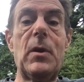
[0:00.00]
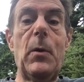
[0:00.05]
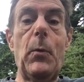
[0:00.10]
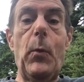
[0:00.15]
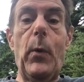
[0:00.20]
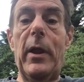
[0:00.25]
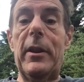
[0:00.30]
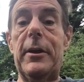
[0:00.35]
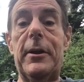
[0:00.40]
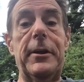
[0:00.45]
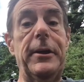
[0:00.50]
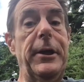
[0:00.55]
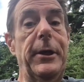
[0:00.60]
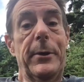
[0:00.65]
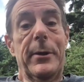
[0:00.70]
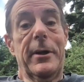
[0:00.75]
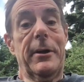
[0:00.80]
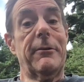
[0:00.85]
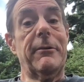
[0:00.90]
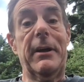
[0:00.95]
Whether
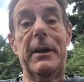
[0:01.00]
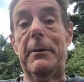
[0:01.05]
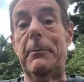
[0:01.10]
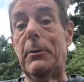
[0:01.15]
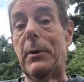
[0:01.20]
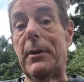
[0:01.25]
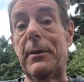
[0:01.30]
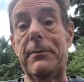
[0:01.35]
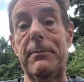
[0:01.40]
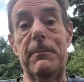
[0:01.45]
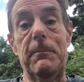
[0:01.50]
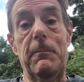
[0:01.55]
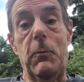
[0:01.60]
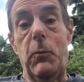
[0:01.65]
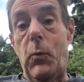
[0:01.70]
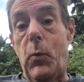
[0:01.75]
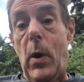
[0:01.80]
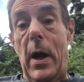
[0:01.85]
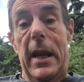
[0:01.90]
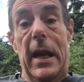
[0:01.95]
you agree with
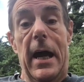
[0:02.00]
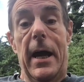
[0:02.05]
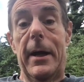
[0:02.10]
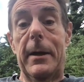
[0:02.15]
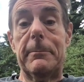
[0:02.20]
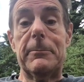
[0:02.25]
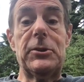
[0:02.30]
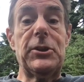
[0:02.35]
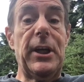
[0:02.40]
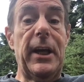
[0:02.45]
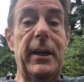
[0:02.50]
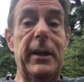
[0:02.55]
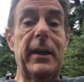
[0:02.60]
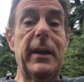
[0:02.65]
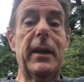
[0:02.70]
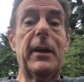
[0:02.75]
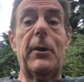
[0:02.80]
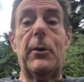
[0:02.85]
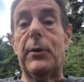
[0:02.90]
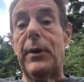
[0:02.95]
what I am
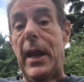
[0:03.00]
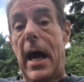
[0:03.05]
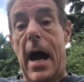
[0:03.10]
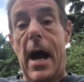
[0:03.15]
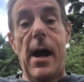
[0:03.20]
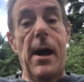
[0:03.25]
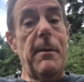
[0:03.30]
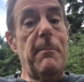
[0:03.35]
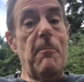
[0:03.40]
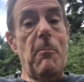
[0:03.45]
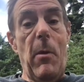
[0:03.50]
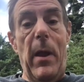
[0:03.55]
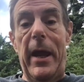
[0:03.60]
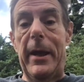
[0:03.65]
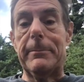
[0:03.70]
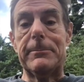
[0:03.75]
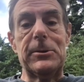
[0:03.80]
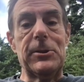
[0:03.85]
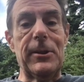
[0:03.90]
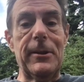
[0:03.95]
sharing or not,
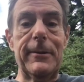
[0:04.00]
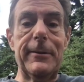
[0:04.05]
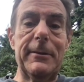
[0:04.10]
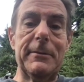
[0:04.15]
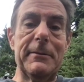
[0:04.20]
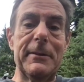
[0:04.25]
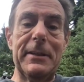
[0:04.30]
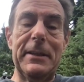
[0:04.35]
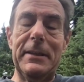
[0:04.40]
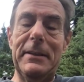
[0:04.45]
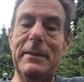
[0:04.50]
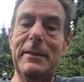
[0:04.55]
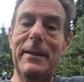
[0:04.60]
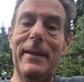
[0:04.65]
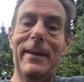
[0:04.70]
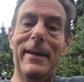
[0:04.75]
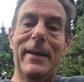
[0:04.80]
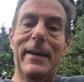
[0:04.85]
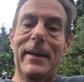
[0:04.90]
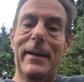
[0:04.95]
absolutely.
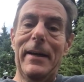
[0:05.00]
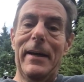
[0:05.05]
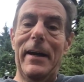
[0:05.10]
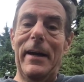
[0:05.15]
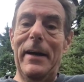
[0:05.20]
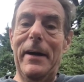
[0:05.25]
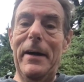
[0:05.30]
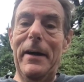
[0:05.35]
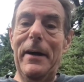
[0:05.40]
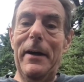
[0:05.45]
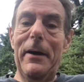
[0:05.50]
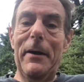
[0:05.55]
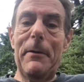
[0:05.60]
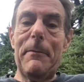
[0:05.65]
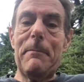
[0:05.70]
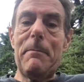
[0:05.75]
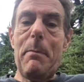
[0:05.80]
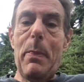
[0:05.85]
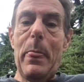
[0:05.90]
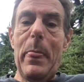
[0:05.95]

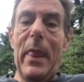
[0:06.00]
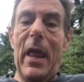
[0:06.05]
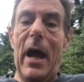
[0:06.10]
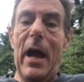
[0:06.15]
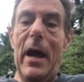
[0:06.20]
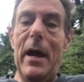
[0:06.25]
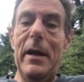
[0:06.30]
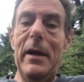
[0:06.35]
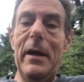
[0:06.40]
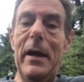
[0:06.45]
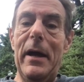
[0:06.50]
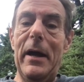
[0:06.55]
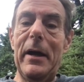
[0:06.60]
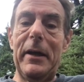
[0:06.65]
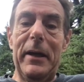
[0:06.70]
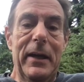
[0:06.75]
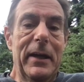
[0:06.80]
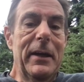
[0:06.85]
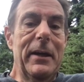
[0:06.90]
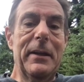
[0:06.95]

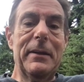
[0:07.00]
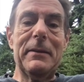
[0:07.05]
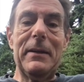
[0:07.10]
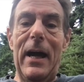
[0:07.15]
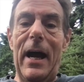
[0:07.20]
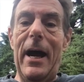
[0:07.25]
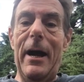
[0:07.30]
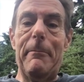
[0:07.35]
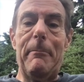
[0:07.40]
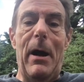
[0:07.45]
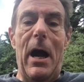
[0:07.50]
Again, I'm